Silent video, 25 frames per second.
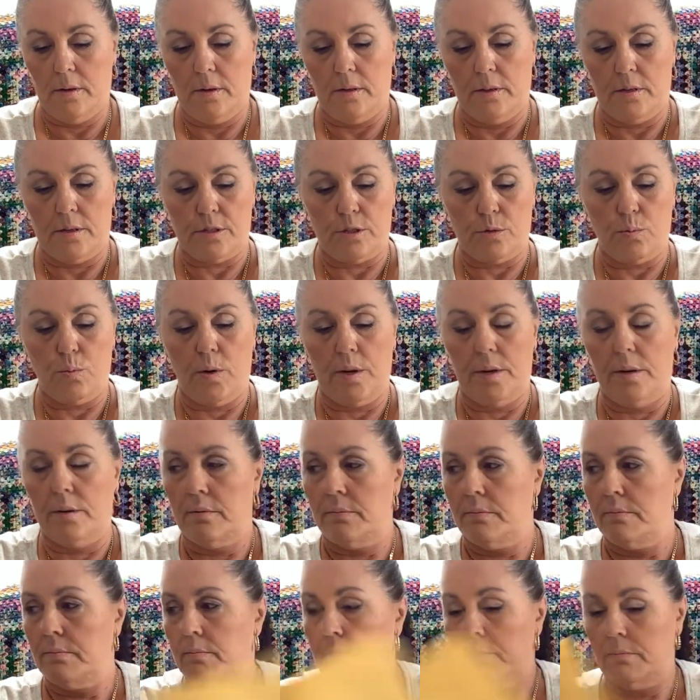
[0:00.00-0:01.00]
There's one,
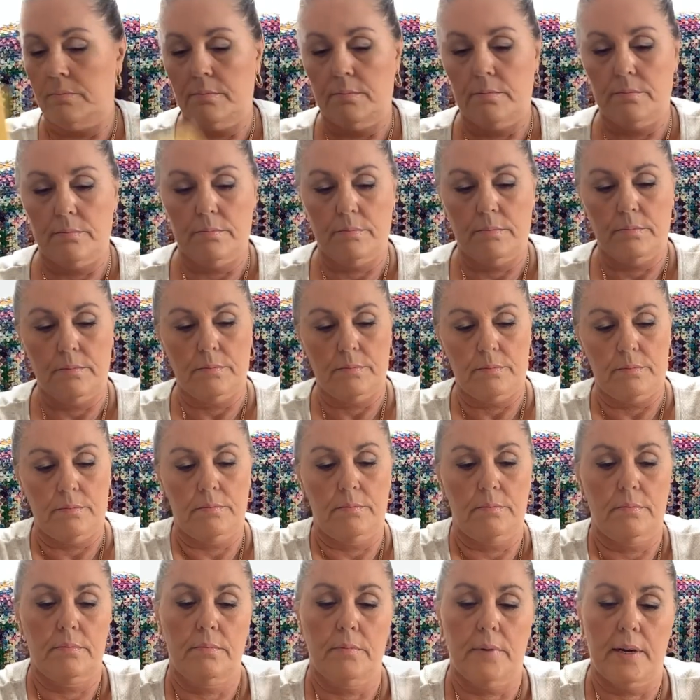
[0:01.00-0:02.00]

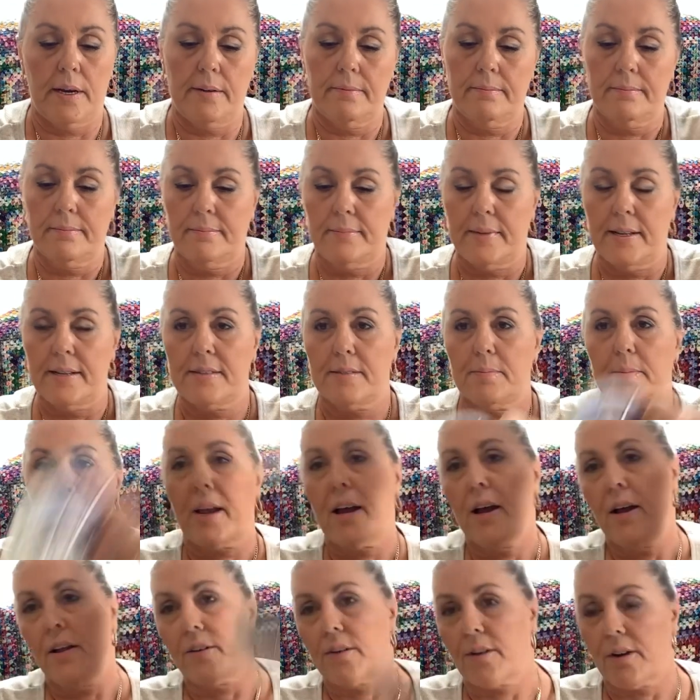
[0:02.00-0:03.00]
wait, that's my
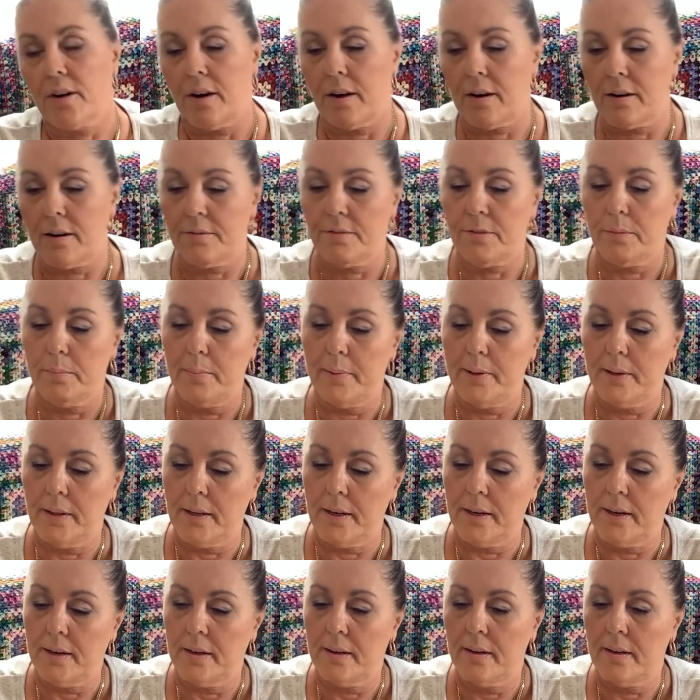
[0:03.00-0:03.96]
color card from Billy.